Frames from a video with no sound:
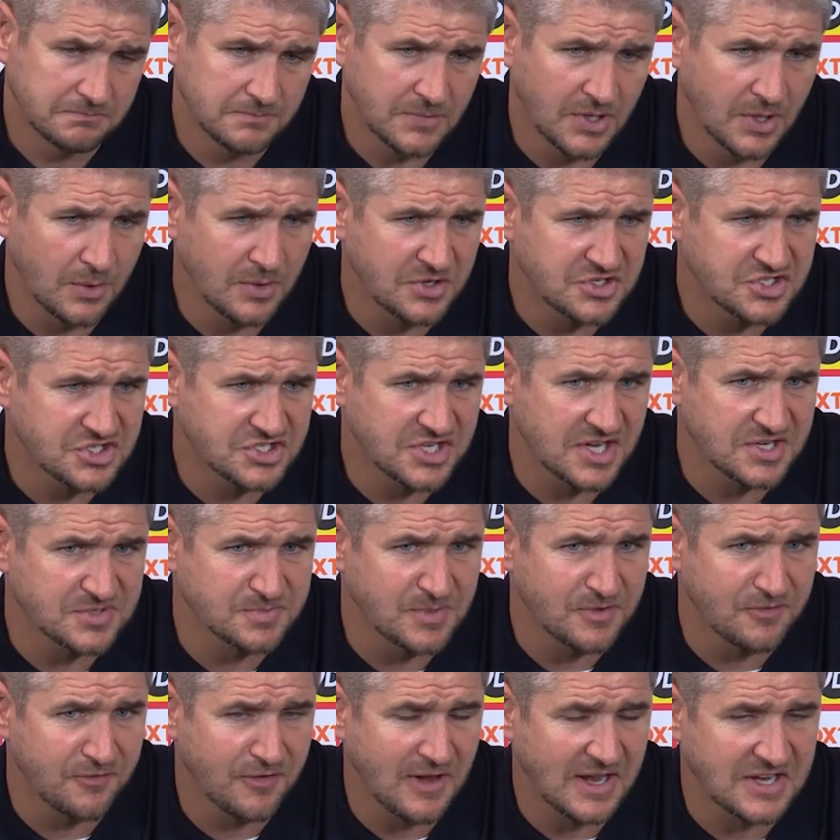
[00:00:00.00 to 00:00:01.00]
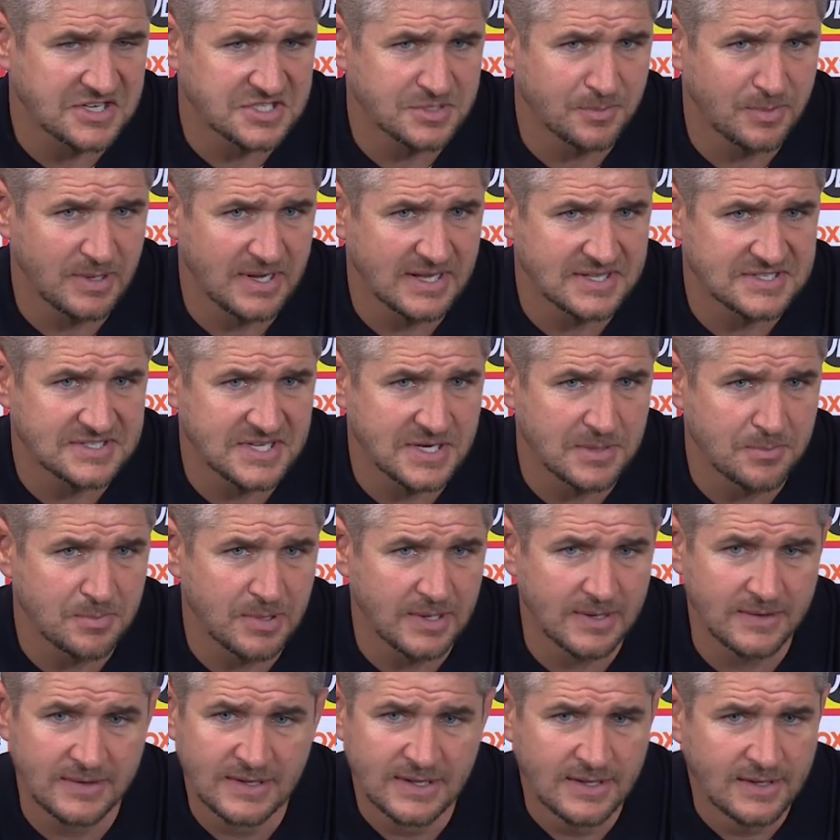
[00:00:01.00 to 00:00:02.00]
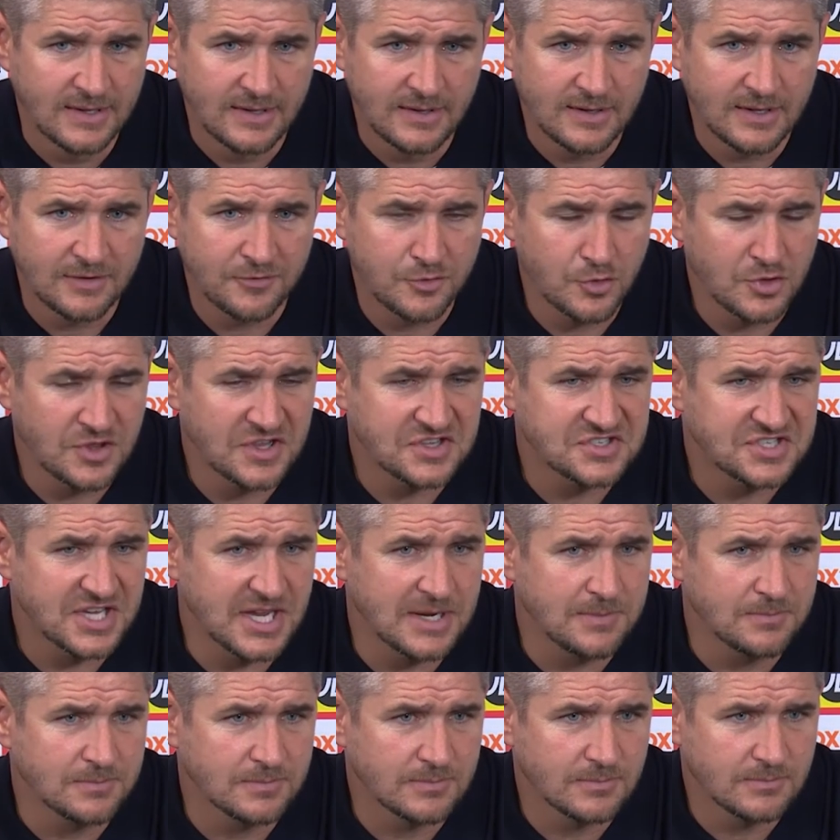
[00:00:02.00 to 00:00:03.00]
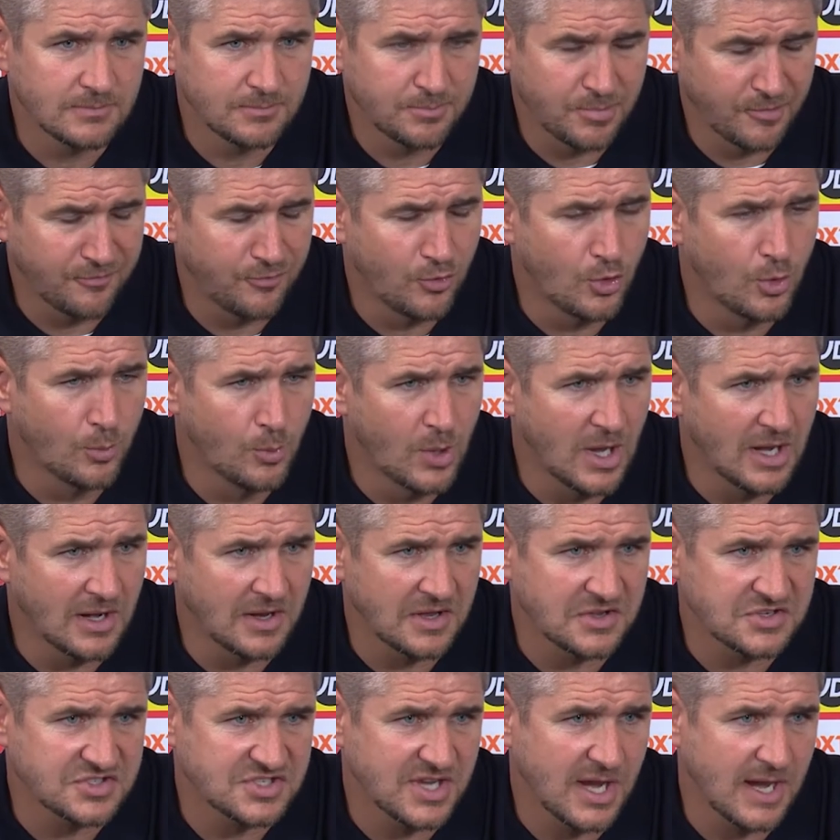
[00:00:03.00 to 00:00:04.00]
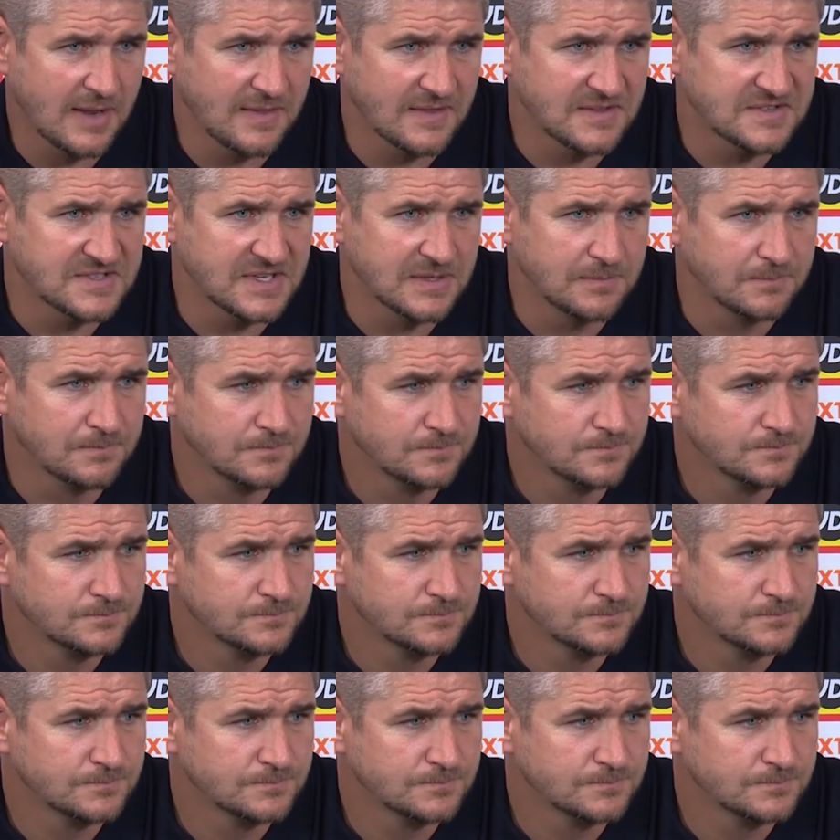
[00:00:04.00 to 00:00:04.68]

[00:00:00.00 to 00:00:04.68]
You know, it just gives me flexibility. But if you're in the team, perform well and stay in the team.